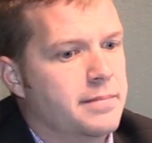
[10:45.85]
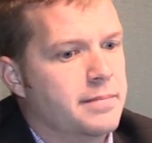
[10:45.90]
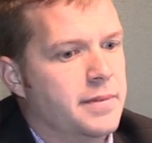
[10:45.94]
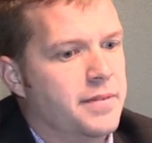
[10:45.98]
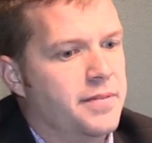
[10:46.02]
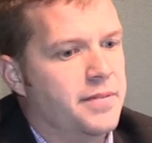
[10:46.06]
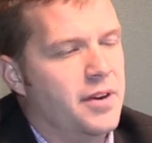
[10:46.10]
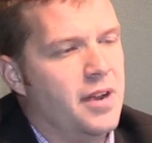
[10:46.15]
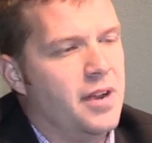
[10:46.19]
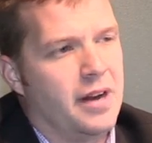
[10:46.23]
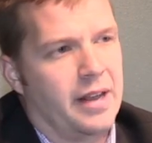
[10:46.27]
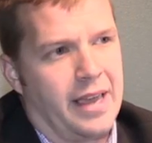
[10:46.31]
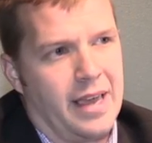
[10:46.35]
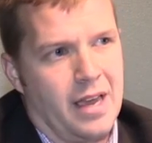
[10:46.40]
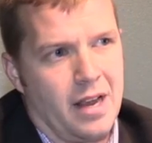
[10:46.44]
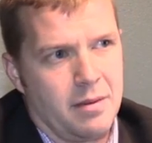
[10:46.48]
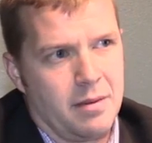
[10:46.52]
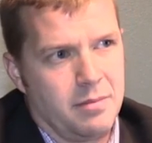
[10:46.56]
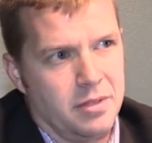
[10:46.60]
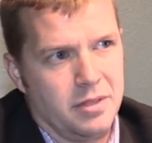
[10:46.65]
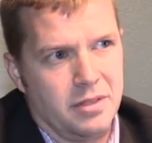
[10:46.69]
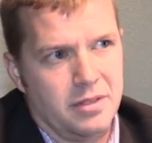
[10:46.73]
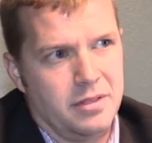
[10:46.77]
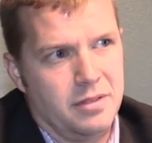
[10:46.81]
if you're not
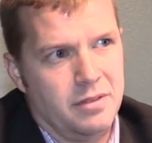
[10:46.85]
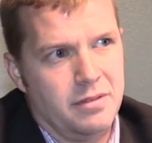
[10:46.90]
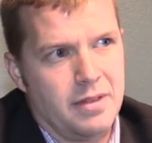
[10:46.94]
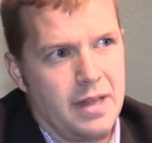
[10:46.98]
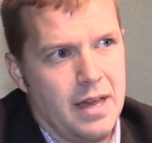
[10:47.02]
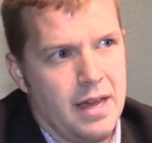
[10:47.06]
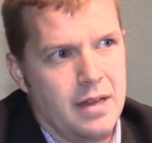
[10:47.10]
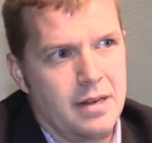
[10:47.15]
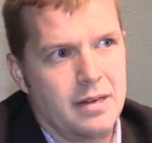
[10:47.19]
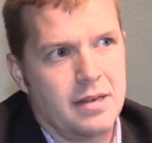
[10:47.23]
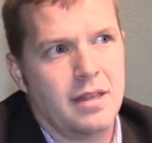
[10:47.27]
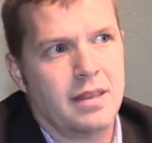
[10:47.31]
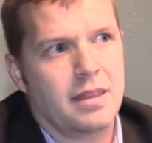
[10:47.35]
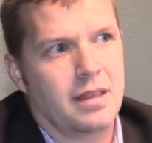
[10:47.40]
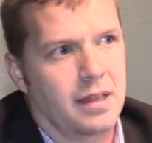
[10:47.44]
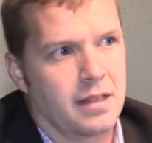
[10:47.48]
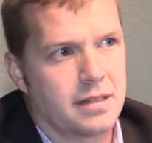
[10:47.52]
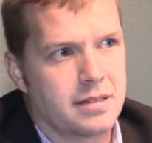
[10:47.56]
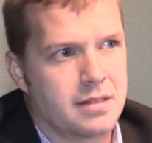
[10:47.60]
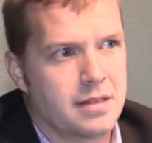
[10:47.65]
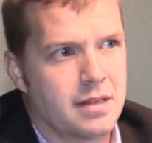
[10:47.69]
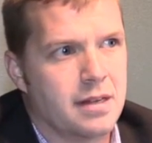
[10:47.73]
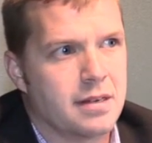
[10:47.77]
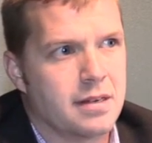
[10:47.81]
accountable to do that, nothing
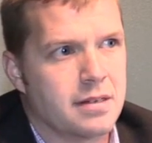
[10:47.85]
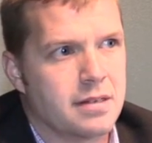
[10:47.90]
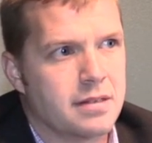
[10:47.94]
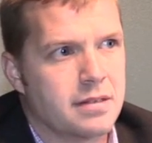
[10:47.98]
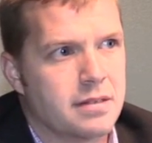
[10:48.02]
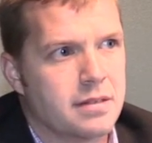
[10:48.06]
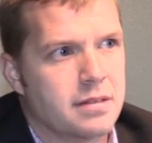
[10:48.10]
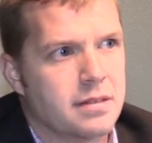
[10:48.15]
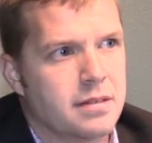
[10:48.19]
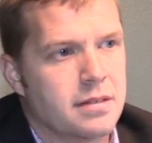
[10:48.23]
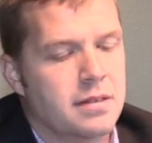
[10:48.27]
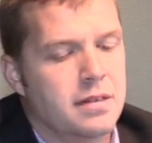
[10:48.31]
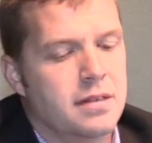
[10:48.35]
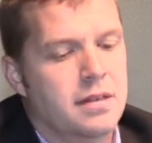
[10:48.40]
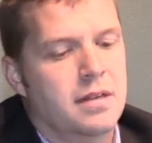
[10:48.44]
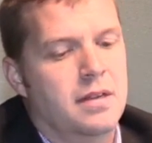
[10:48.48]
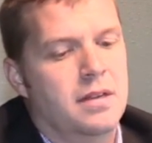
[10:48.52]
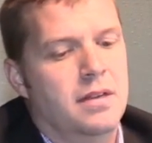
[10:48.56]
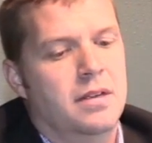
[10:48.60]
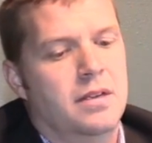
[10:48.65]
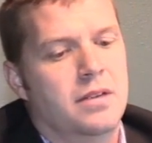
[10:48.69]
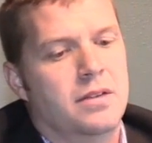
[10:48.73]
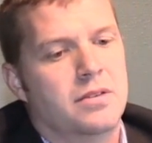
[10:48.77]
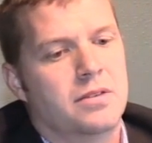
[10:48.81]
gets done.
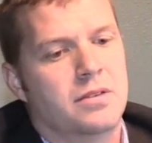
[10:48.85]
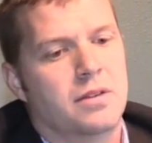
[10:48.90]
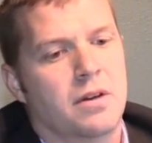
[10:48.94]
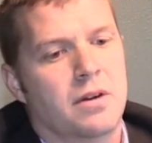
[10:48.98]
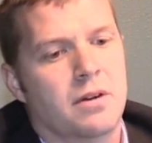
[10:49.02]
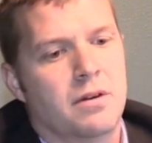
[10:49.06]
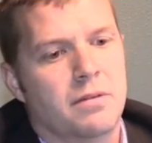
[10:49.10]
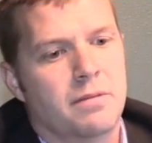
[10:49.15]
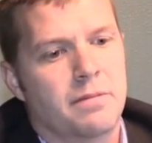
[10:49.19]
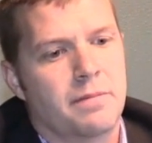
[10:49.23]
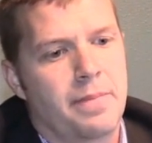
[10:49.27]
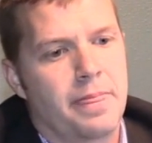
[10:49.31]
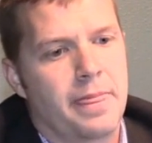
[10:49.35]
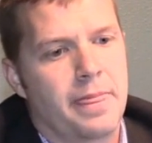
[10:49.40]
So